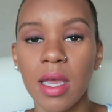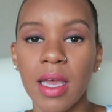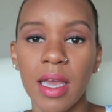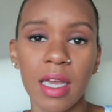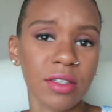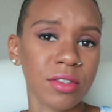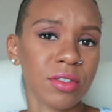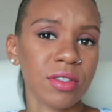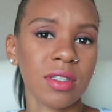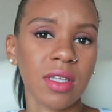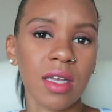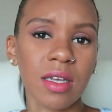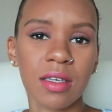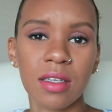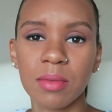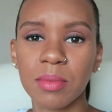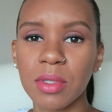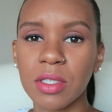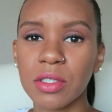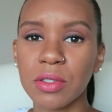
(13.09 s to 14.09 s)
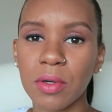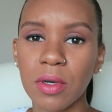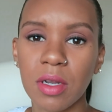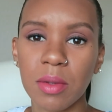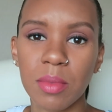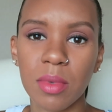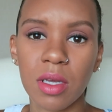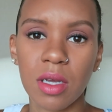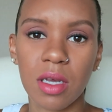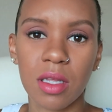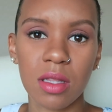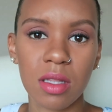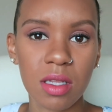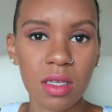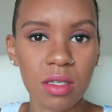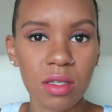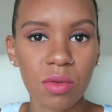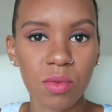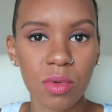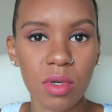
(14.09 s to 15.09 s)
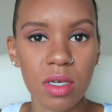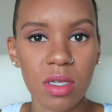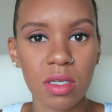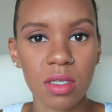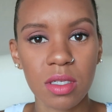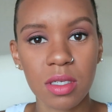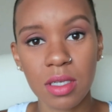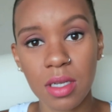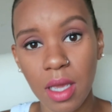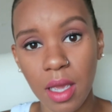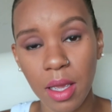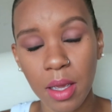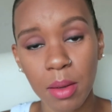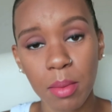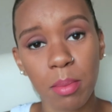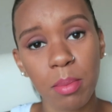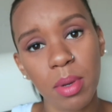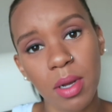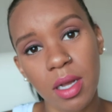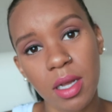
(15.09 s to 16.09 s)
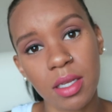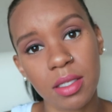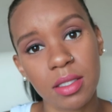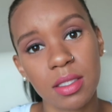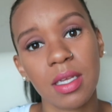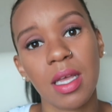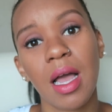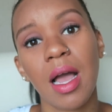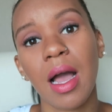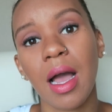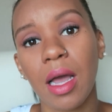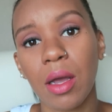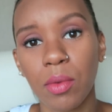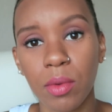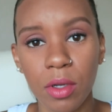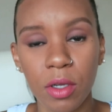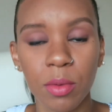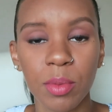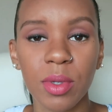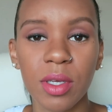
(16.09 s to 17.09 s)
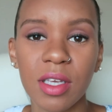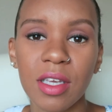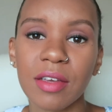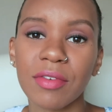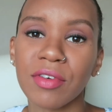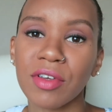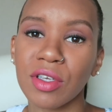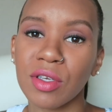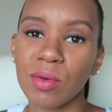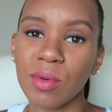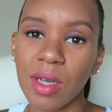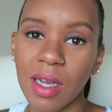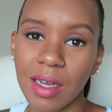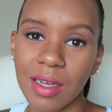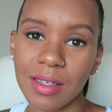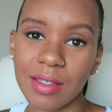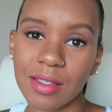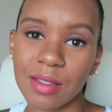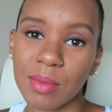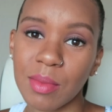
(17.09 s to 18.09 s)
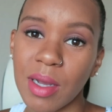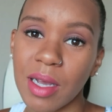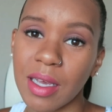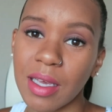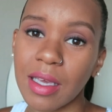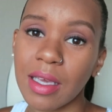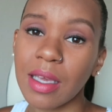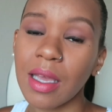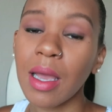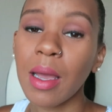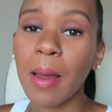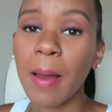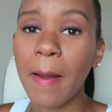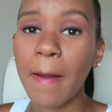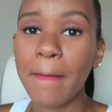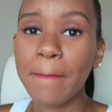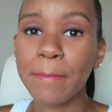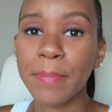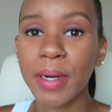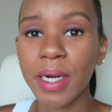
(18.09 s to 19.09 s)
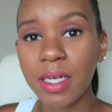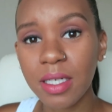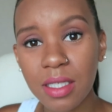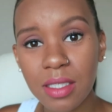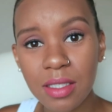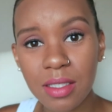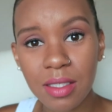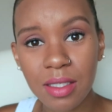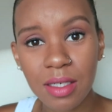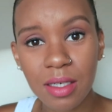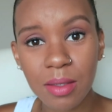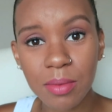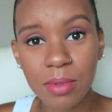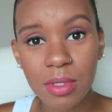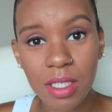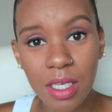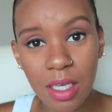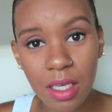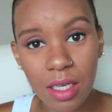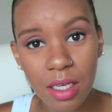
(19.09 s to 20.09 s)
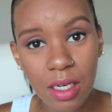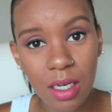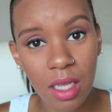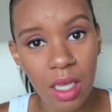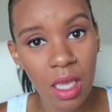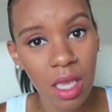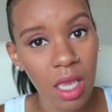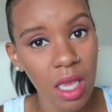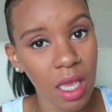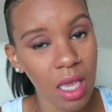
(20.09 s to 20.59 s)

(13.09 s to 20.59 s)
Hector's not going to be joining me on this one today, but I will be giving you guys my pregnancy update,